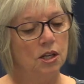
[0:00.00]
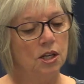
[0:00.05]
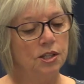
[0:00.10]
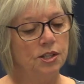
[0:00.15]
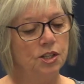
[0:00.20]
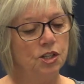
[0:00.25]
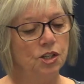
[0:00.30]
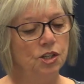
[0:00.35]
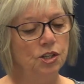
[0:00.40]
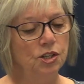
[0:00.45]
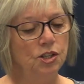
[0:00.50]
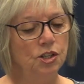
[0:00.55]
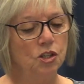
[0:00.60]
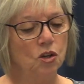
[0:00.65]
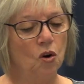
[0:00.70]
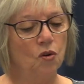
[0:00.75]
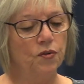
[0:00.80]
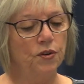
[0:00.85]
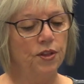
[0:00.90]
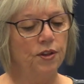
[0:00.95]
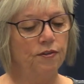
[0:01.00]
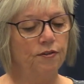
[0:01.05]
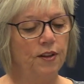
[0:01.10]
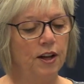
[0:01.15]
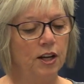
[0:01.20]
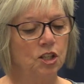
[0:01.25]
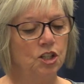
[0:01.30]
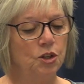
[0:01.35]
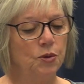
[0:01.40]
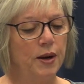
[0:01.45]
Concerns over the
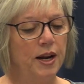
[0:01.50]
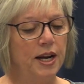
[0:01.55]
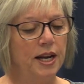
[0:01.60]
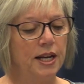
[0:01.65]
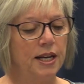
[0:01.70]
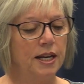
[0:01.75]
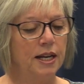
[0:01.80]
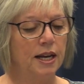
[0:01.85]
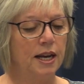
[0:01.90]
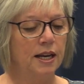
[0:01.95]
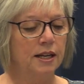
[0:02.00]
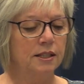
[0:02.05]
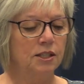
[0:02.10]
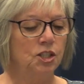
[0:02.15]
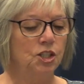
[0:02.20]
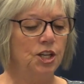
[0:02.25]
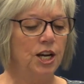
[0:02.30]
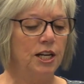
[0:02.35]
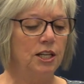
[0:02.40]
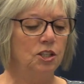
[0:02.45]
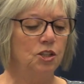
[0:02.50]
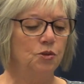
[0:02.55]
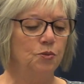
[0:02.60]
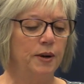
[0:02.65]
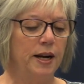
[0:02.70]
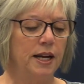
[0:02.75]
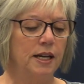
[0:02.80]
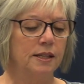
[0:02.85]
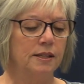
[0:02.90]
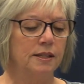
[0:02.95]
fluctuating
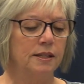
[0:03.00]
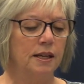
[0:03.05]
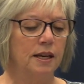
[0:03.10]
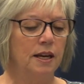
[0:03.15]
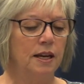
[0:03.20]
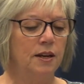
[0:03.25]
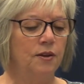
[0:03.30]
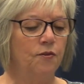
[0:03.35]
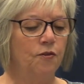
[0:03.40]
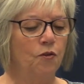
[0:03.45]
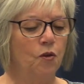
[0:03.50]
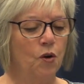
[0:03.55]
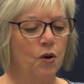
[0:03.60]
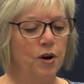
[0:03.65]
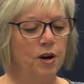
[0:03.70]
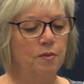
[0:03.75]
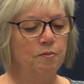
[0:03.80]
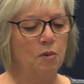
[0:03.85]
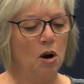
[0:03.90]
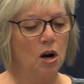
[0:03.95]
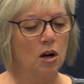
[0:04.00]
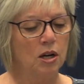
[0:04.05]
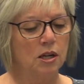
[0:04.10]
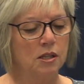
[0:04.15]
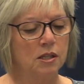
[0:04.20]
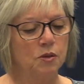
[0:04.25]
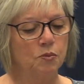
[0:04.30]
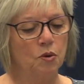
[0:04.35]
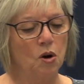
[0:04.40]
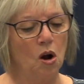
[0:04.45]
exchange rates in foreign
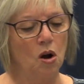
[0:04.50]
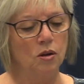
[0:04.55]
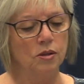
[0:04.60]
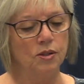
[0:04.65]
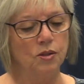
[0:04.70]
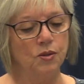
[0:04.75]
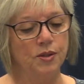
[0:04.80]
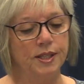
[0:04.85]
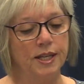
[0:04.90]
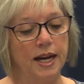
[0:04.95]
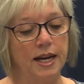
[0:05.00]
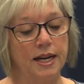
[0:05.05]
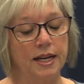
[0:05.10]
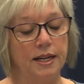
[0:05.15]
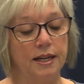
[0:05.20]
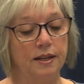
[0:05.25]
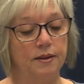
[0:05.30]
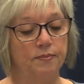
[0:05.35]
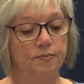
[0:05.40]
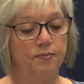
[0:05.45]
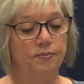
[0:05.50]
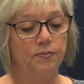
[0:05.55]
markets were also cited.